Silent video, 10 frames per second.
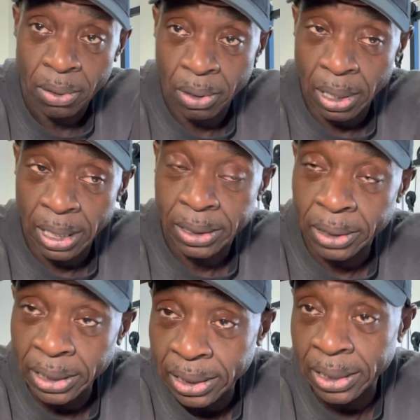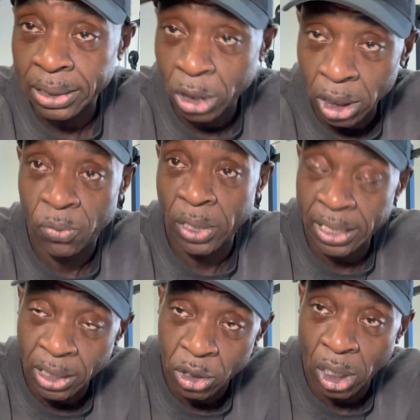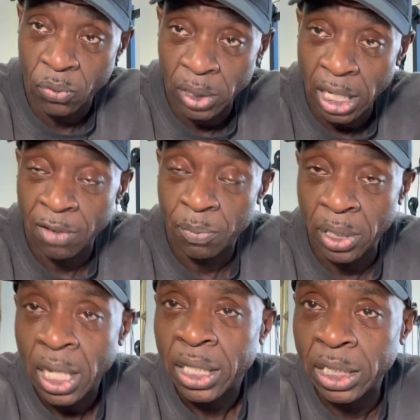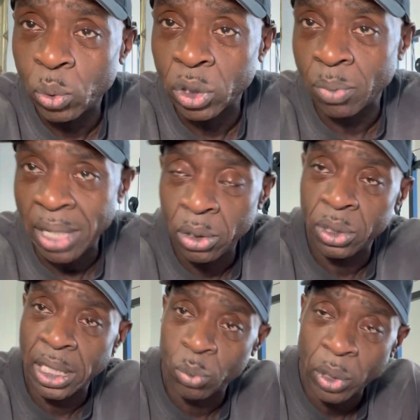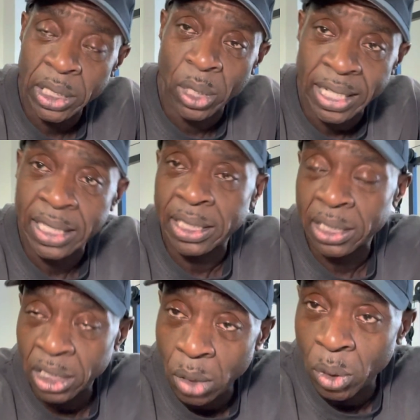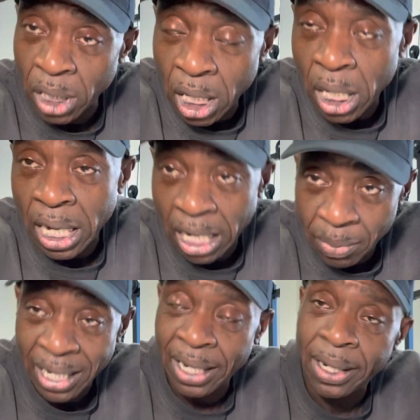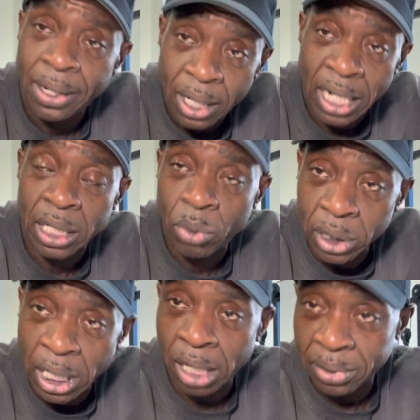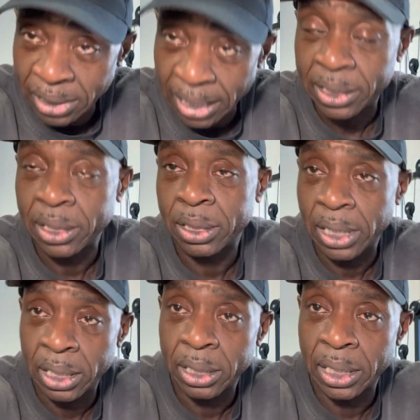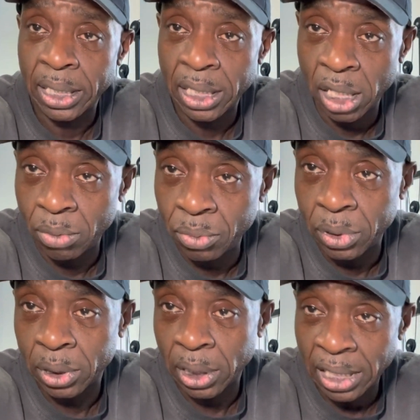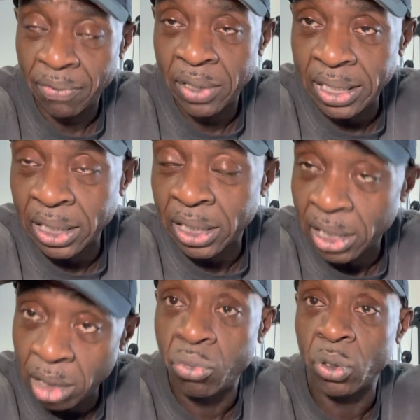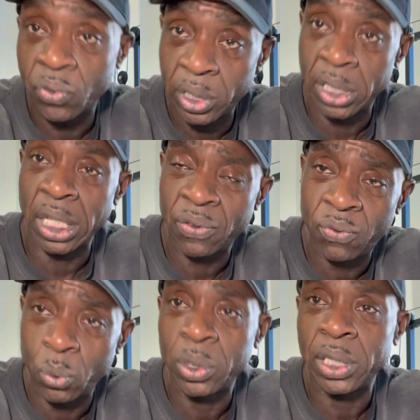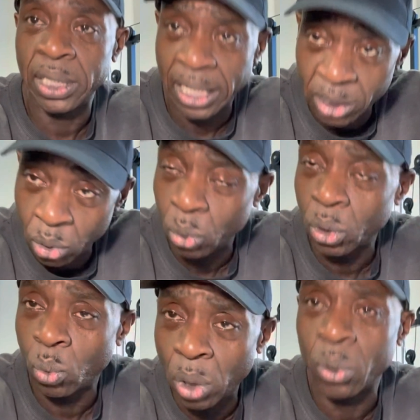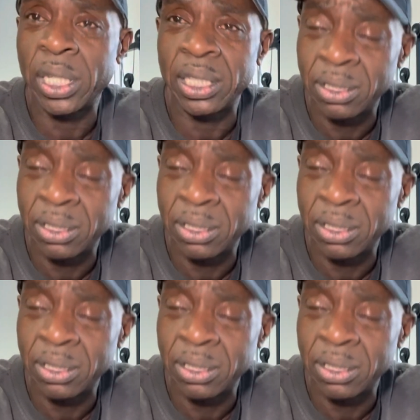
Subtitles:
All right, so this is a judge. He's a judge for life. But this was a man who said, when he got in, he said, "You know what? I'm here, and I want to upset the lefties and the liberals for the next 40 years, and all the wokies."